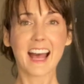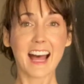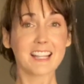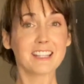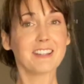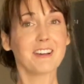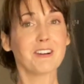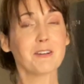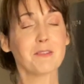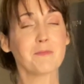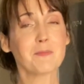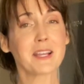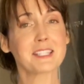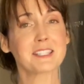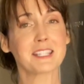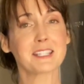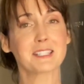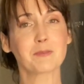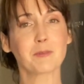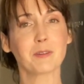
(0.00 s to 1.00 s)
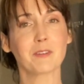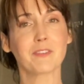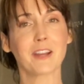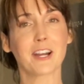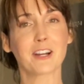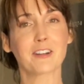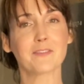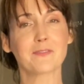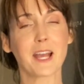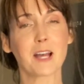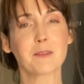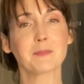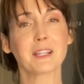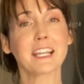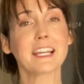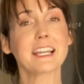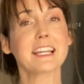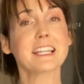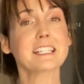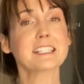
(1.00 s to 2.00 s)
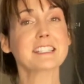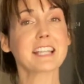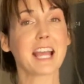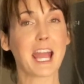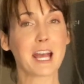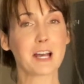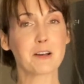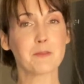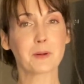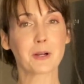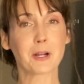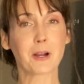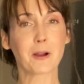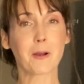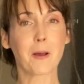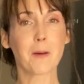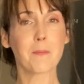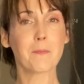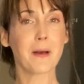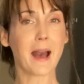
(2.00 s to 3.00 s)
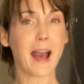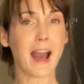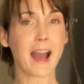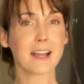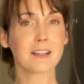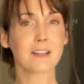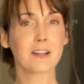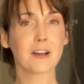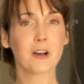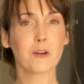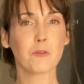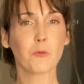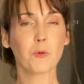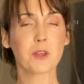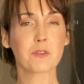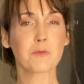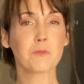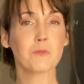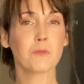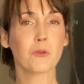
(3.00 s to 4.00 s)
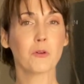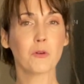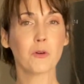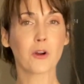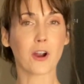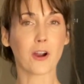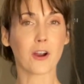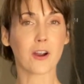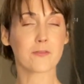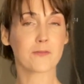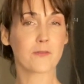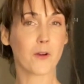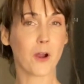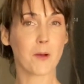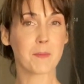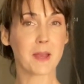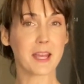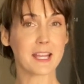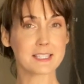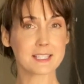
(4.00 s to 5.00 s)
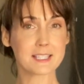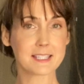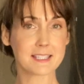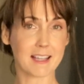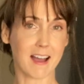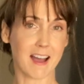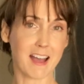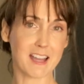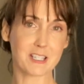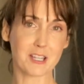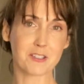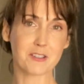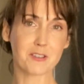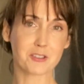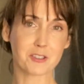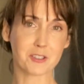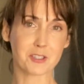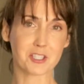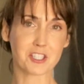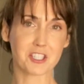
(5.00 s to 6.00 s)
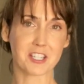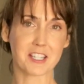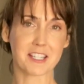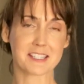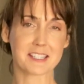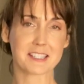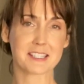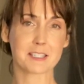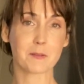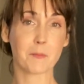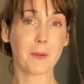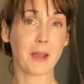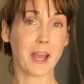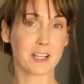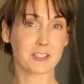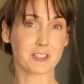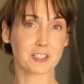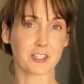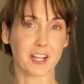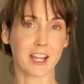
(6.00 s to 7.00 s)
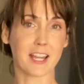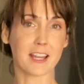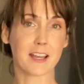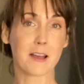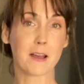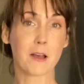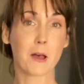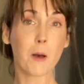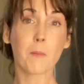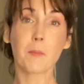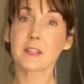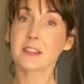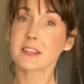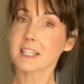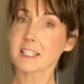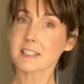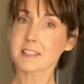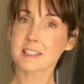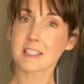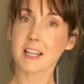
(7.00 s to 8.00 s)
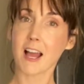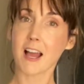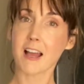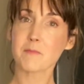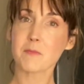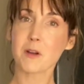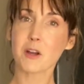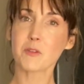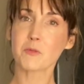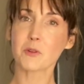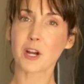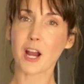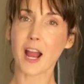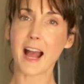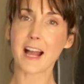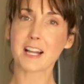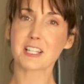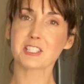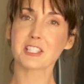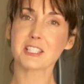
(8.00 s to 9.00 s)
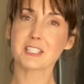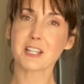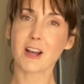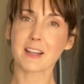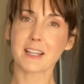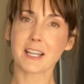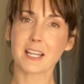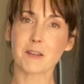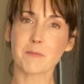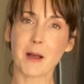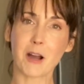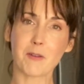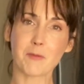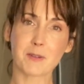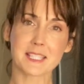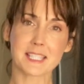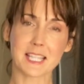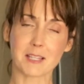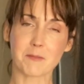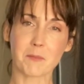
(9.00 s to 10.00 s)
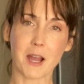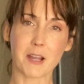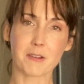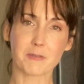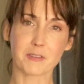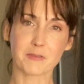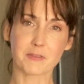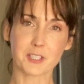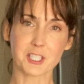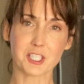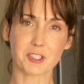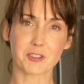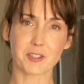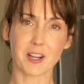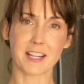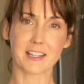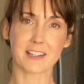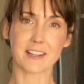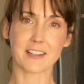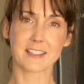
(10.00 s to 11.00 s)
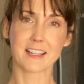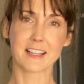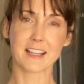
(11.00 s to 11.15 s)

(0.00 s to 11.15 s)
Hello, amazing Sweet Vera family. It is Amber back with more from inside a nutritionist pantry. But this time we're actually talking about what's in my refrigerator.